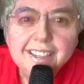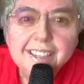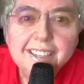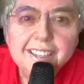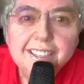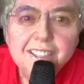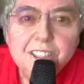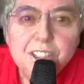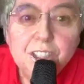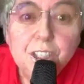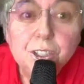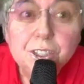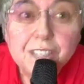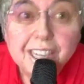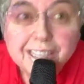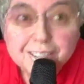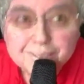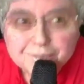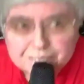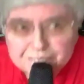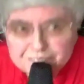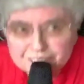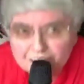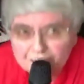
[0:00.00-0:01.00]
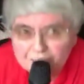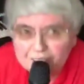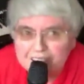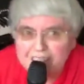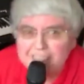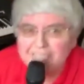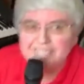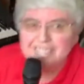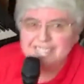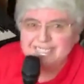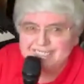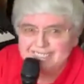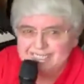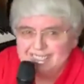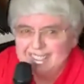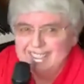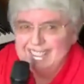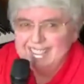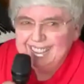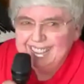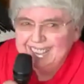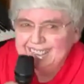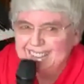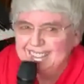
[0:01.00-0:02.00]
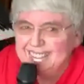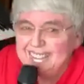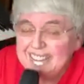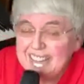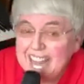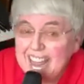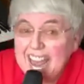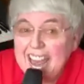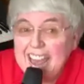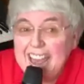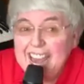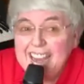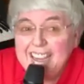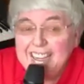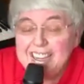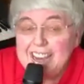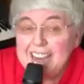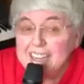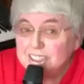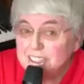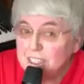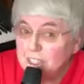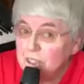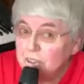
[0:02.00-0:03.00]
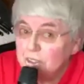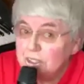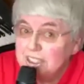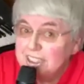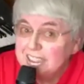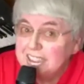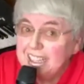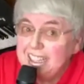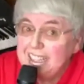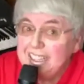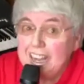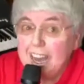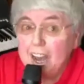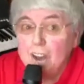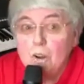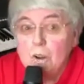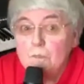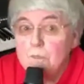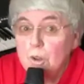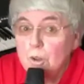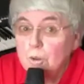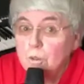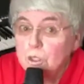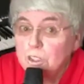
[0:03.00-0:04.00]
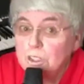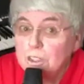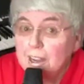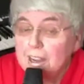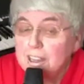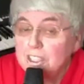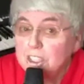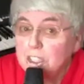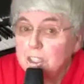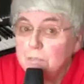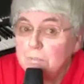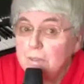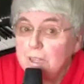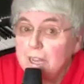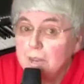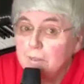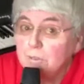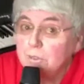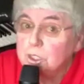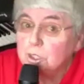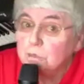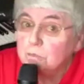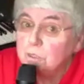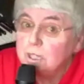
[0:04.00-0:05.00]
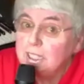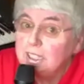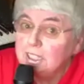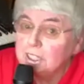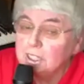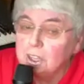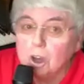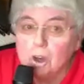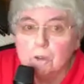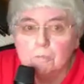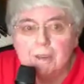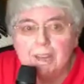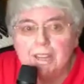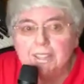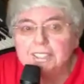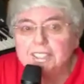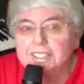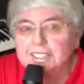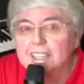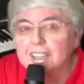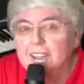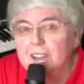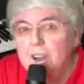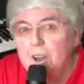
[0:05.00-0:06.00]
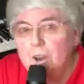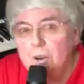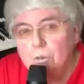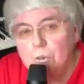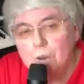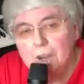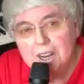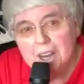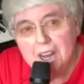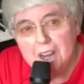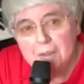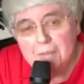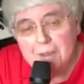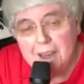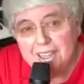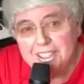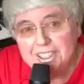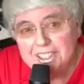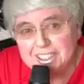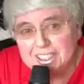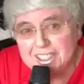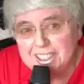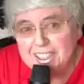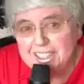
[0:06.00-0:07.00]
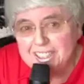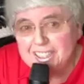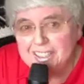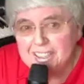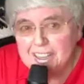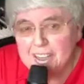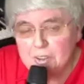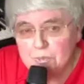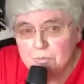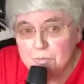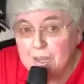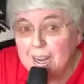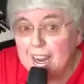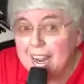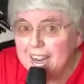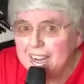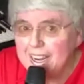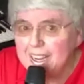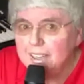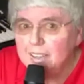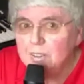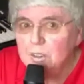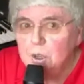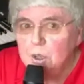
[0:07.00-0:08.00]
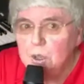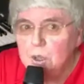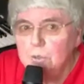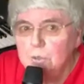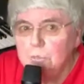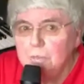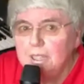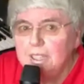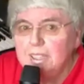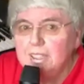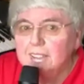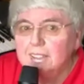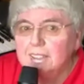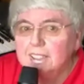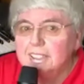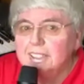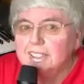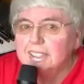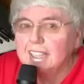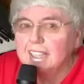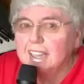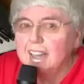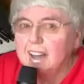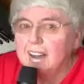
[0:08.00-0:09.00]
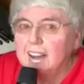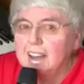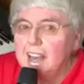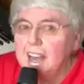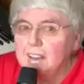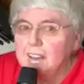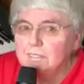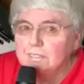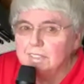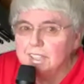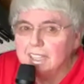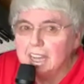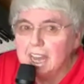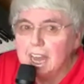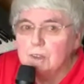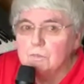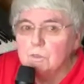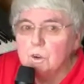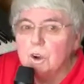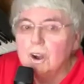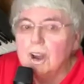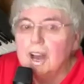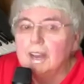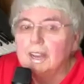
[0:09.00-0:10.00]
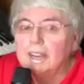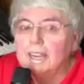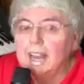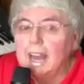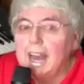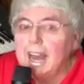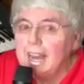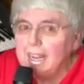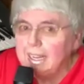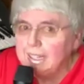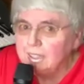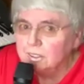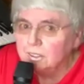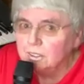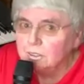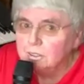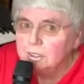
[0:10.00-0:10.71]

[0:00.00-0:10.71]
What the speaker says: Judy, sorry. Yes, you can see now I'm not going to actually be able to read the comments when I'm actually playing, because I have the camera angle